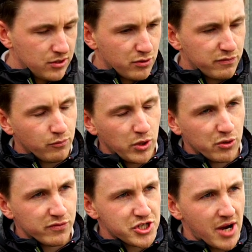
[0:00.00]
Your win
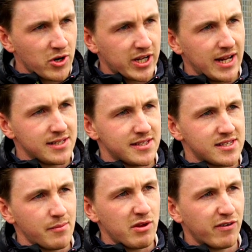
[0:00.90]
over Shamrock Gales in the
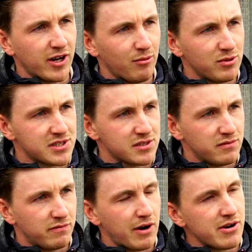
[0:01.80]
semi-final was
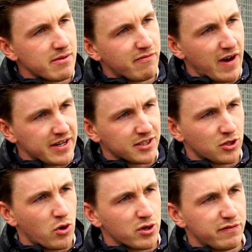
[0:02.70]
very emphatic. The
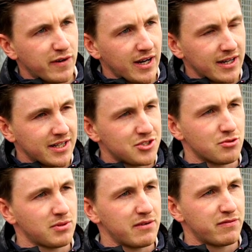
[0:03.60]
quarter-final against Drumcliff